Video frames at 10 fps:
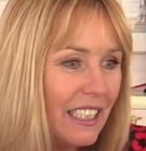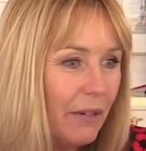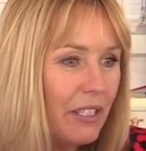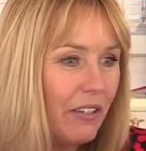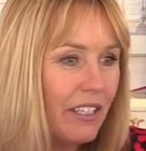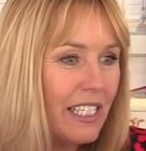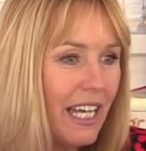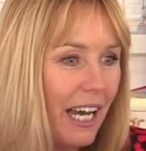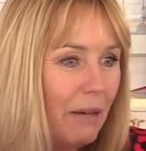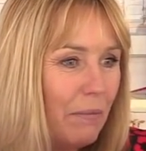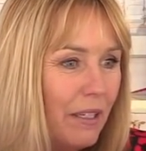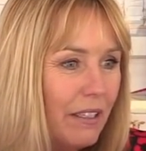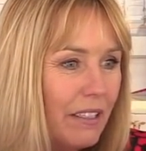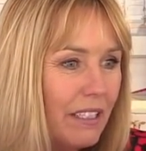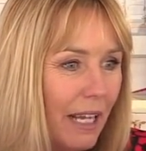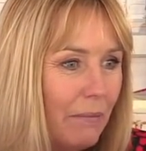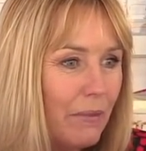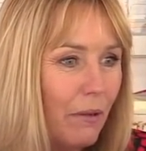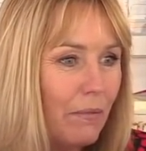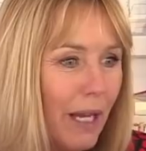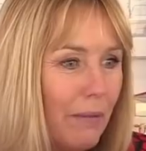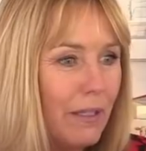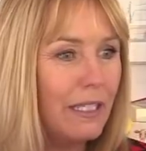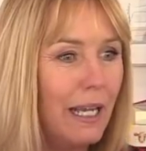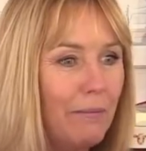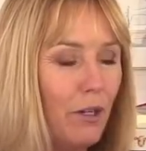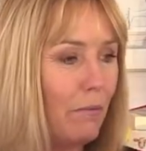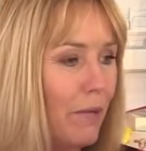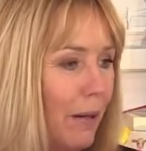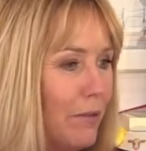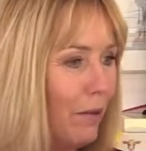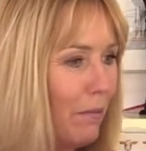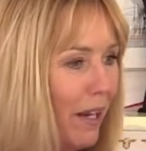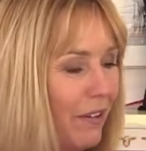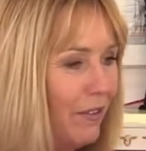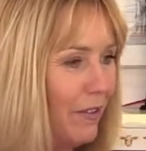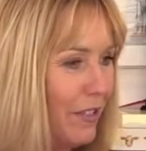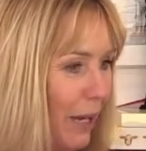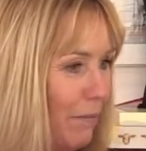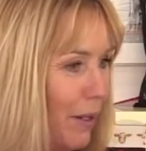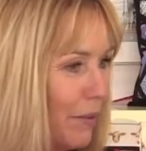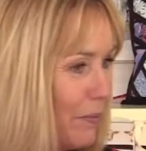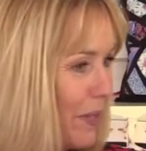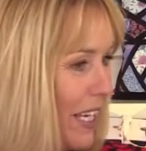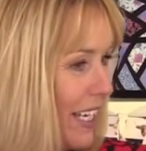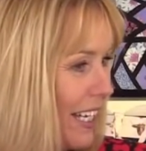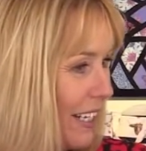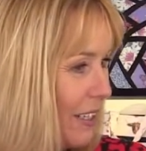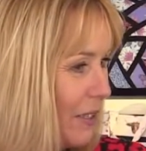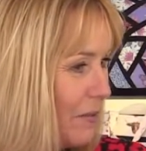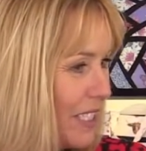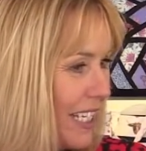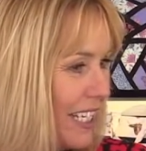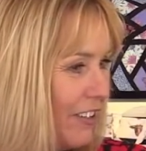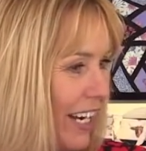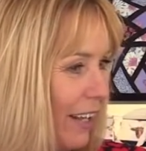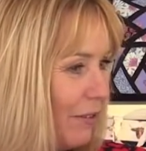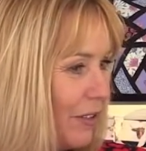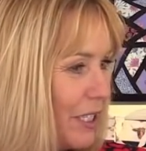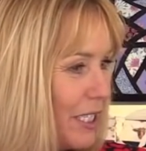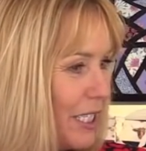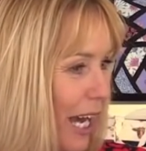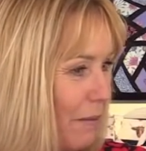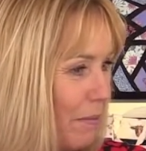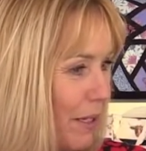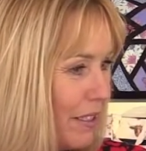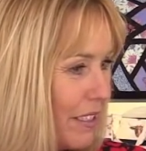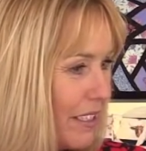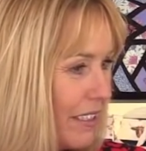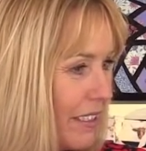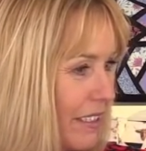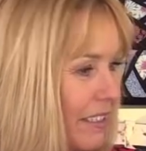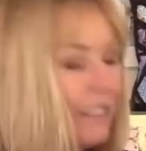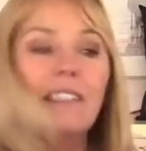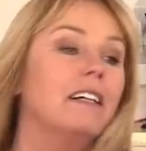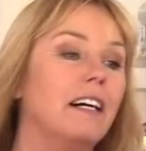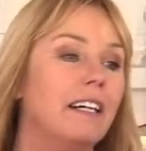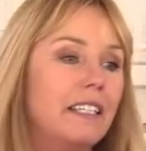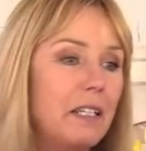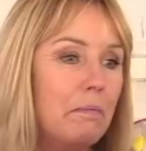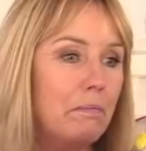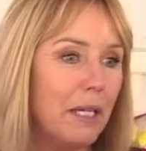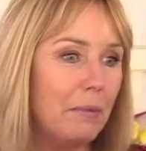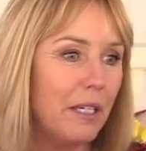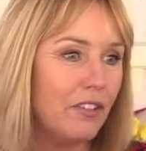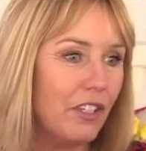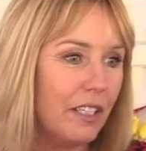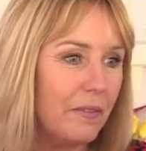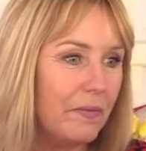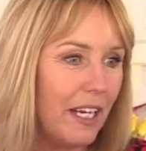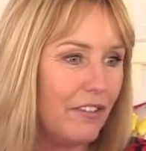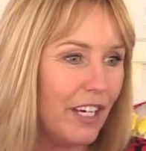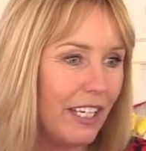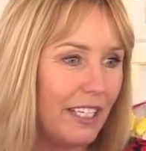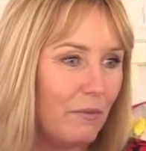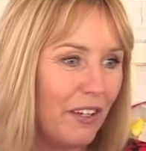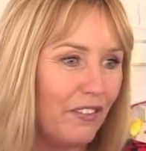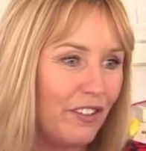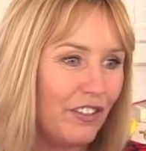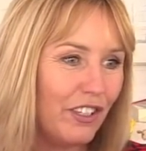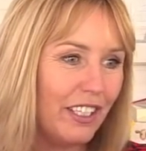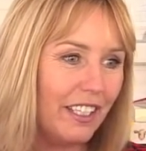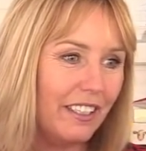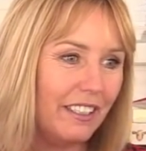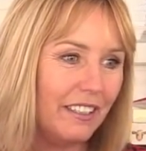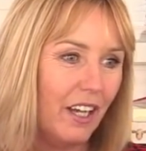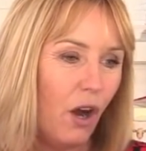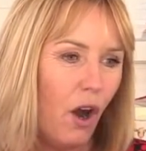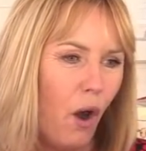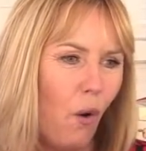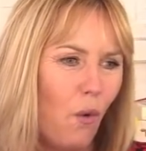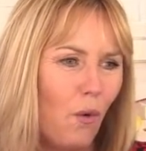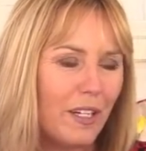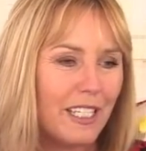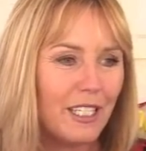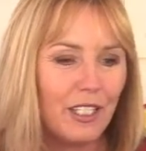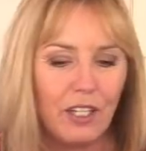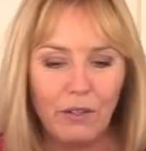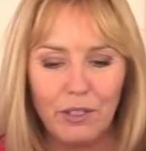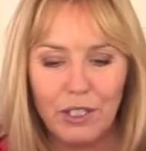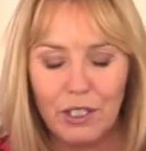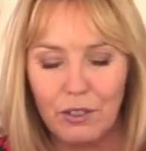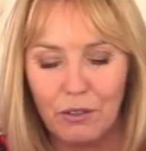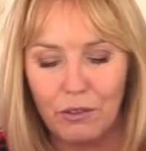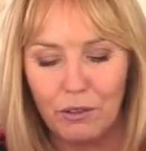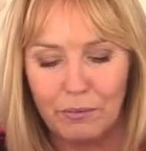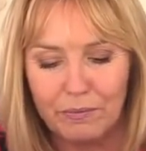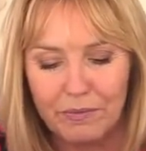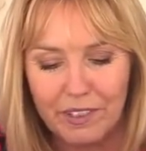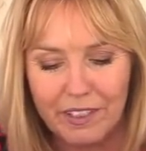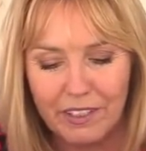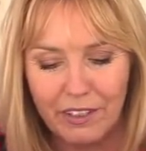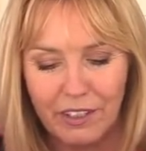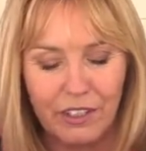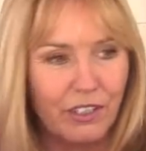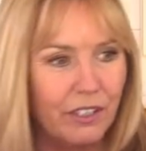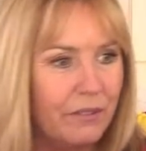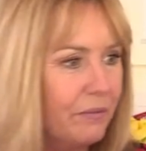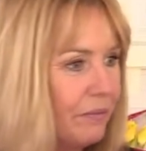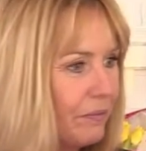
Lois on a tablet, laptop, iPhone, tablet. Tina and Elf on a tablet. Eileen, a bigger picture. Hello, Jackie in West Virginia. Oh, a snowstorm. Gosh.